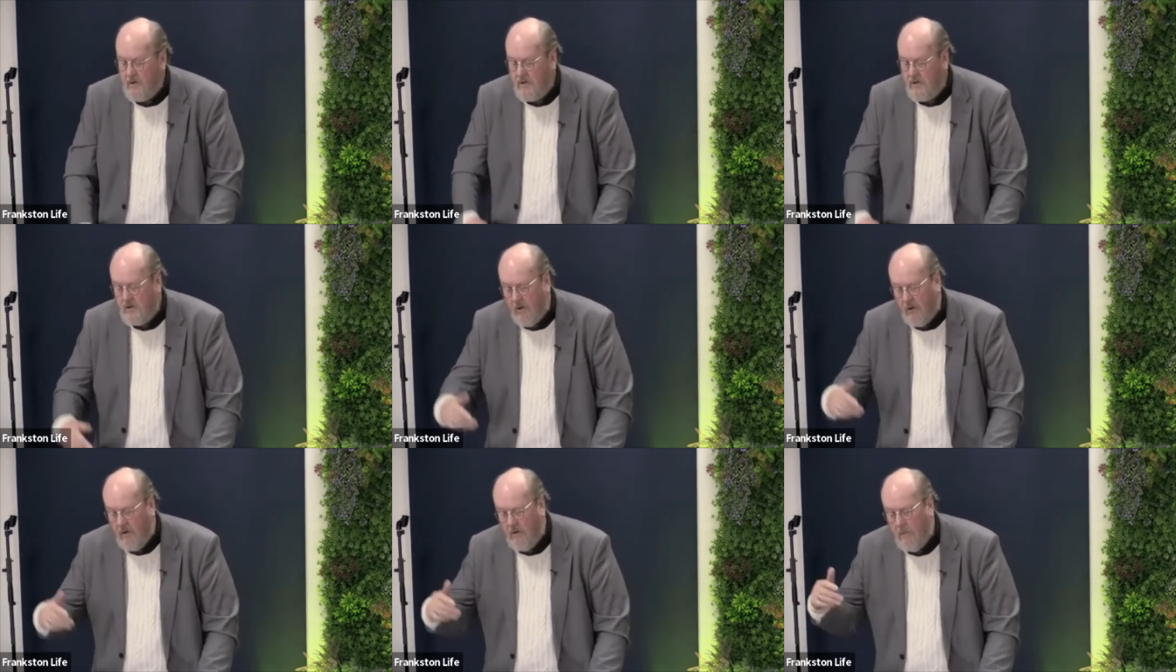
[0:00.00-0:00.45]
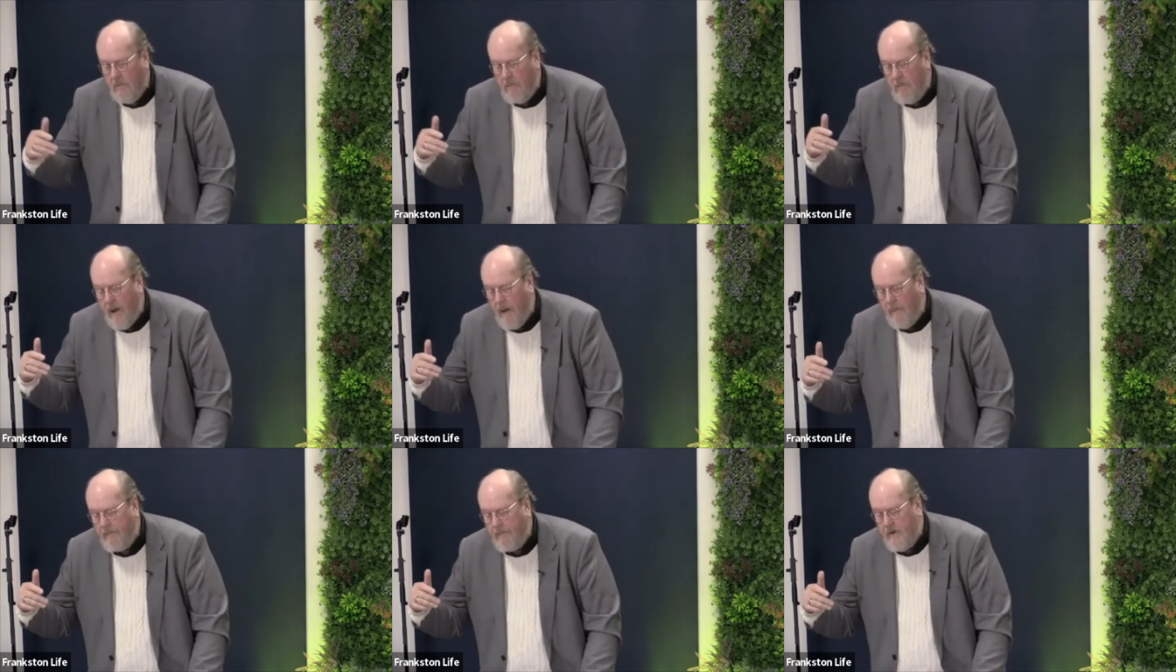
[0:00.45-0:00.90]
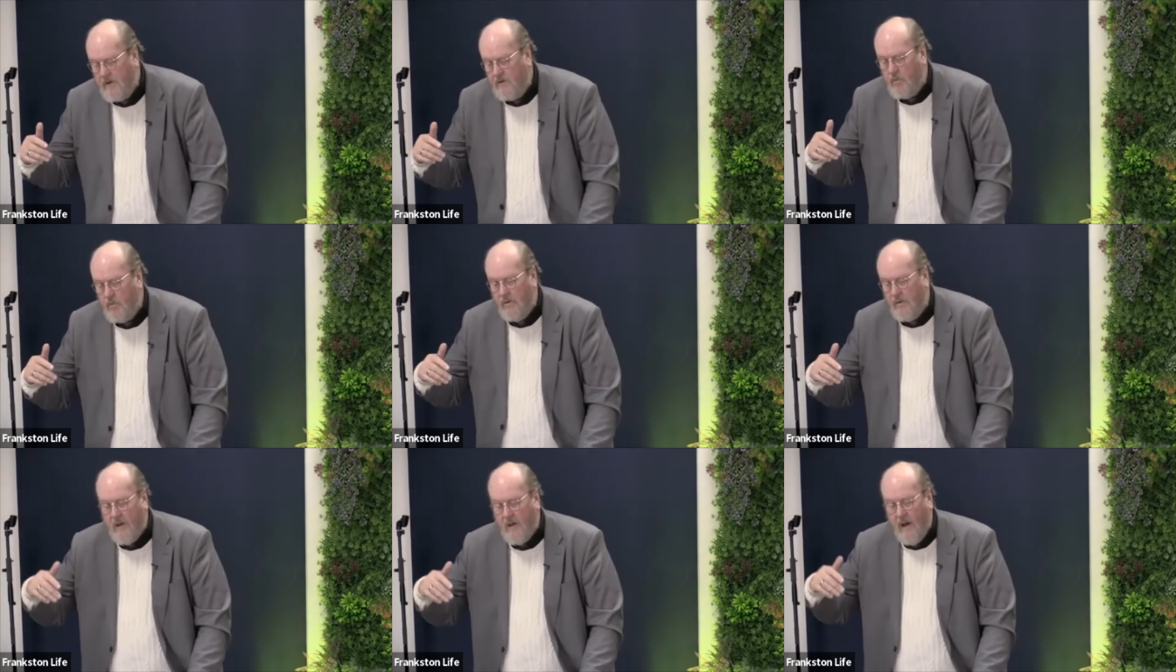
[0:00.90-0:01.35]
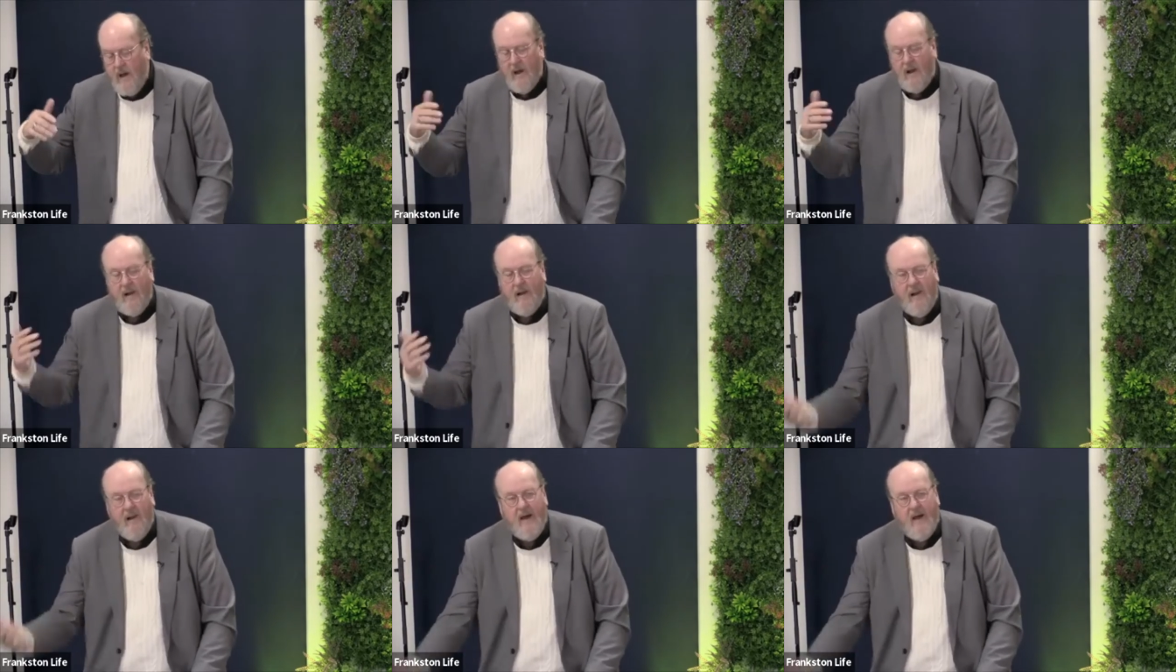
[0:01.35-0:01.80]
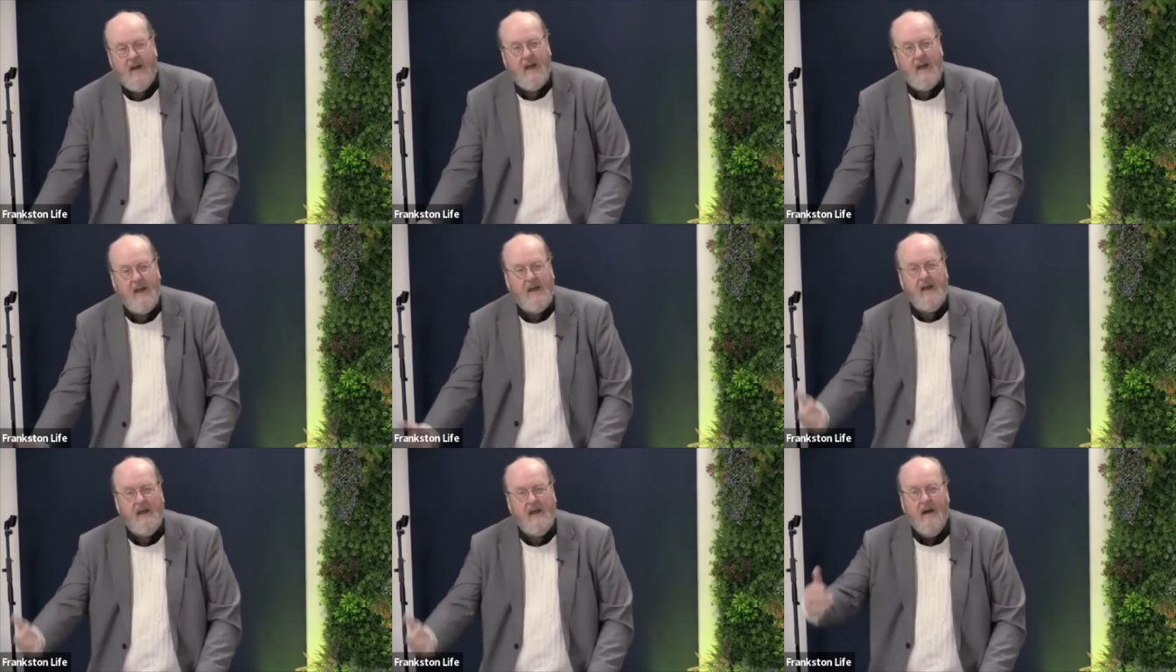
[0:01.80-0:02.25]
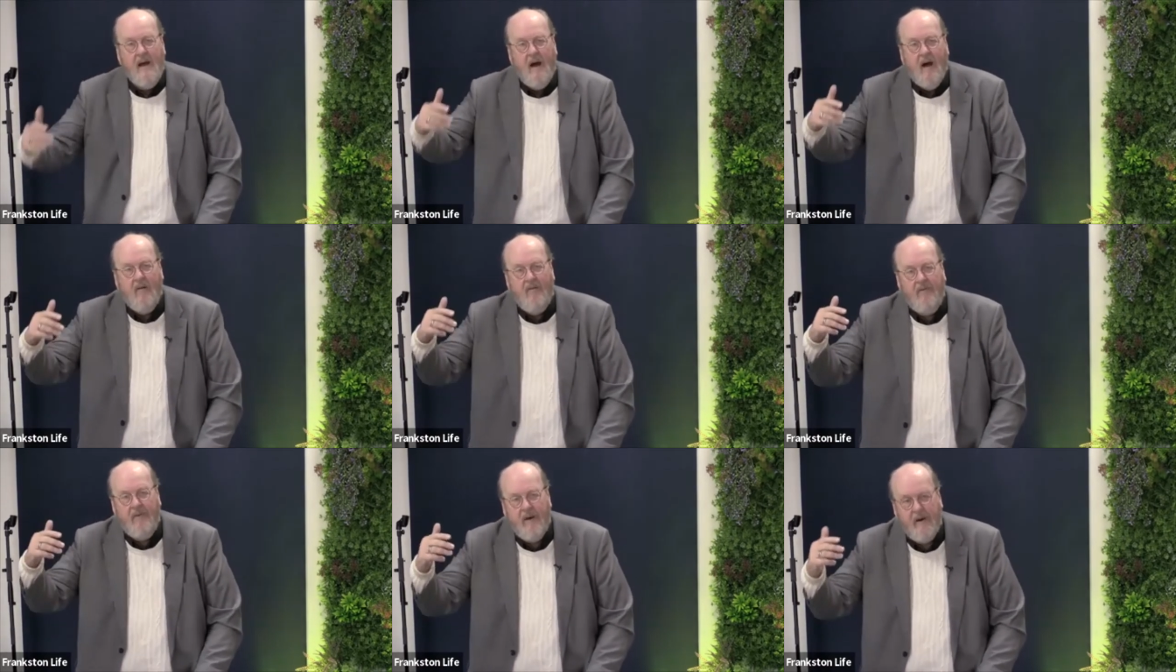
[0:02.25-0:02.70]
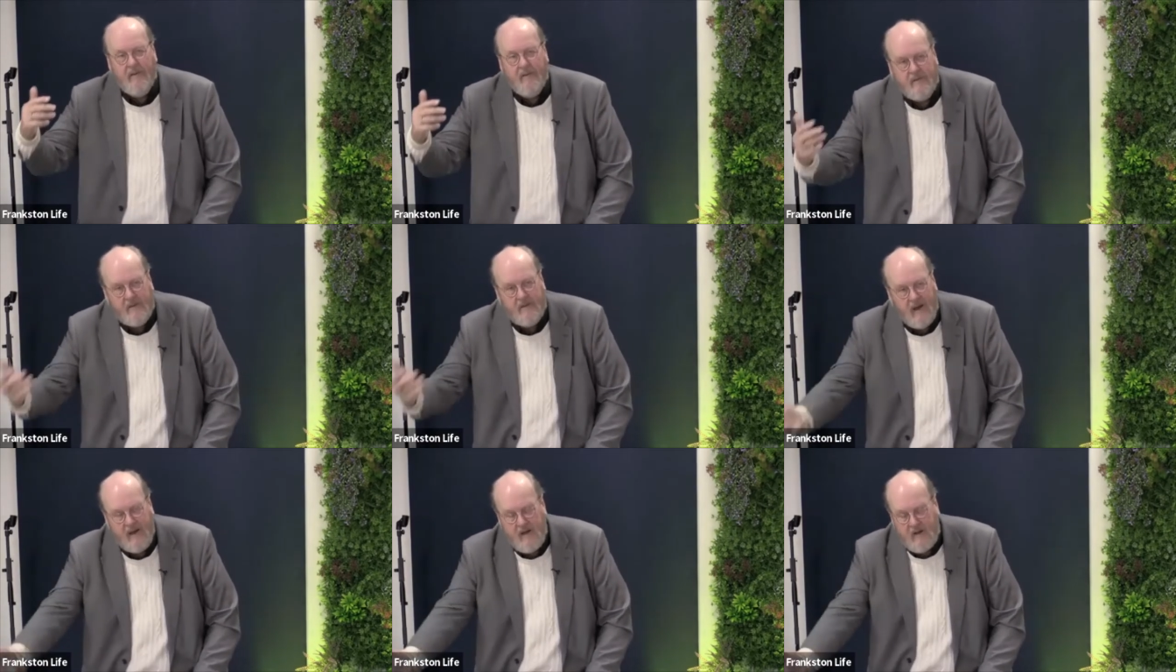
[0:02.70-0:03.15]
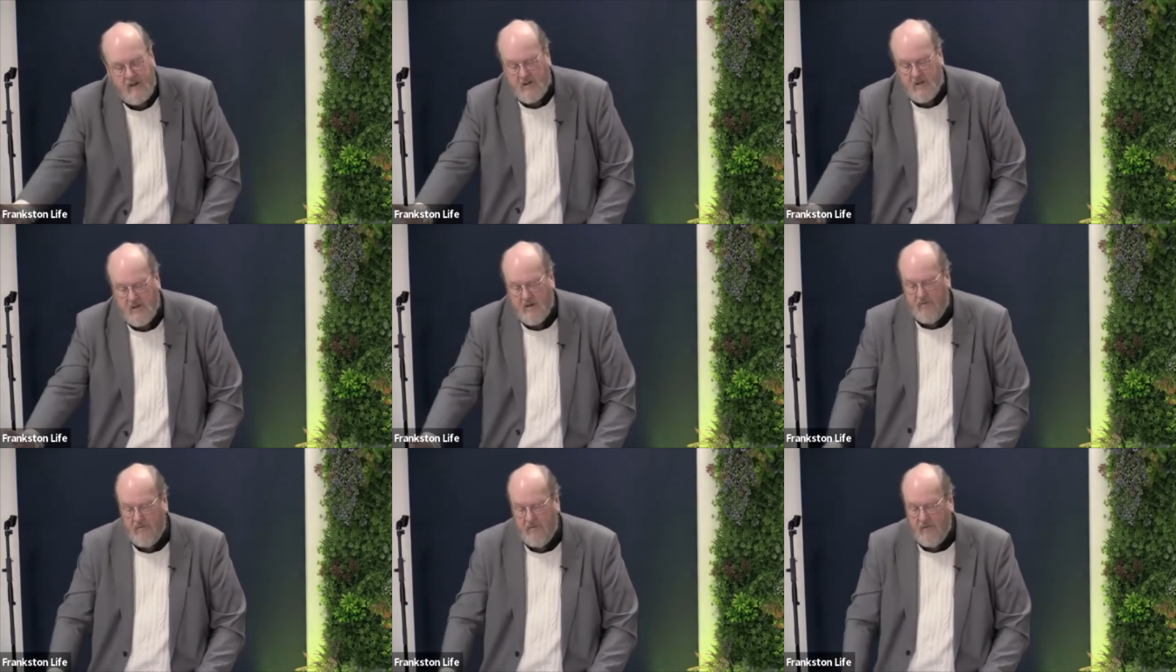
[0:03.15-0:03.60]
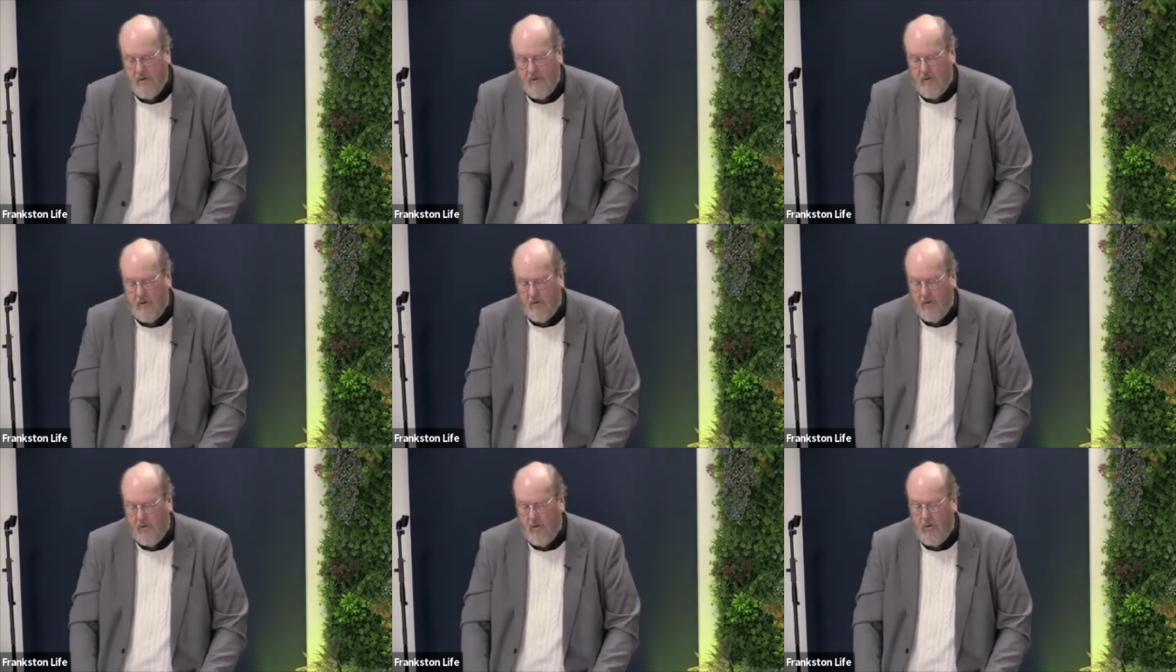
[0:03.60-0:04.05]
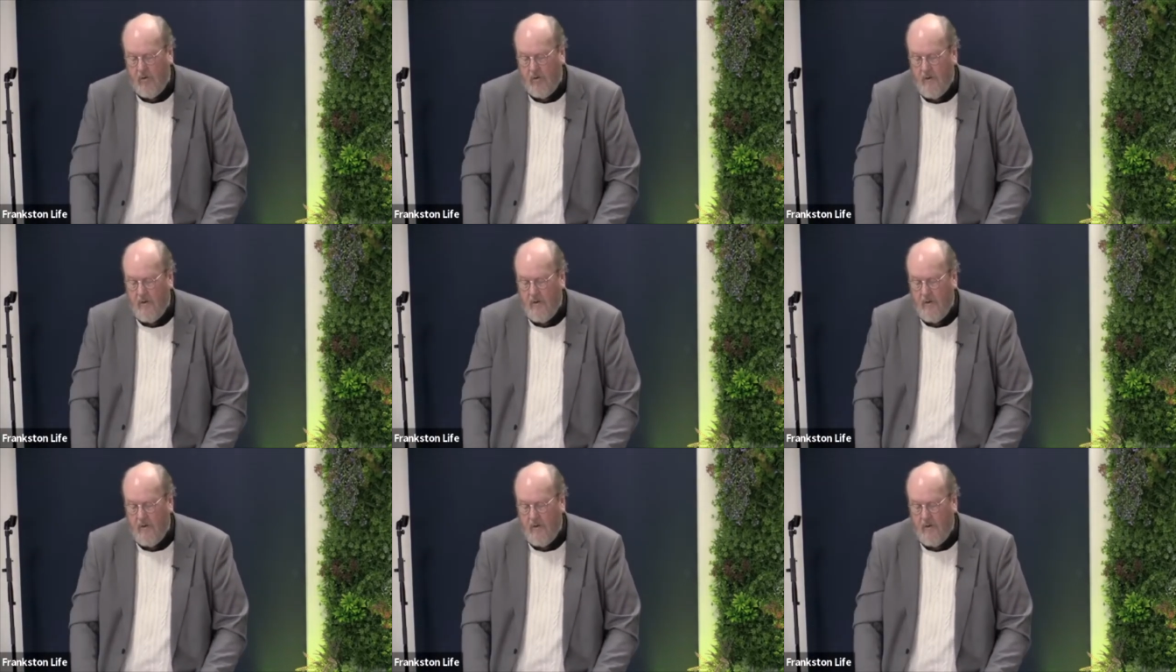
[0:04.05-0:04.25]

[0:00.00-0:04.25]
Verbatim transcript: John the Baptist was laying a foundation for the Lord.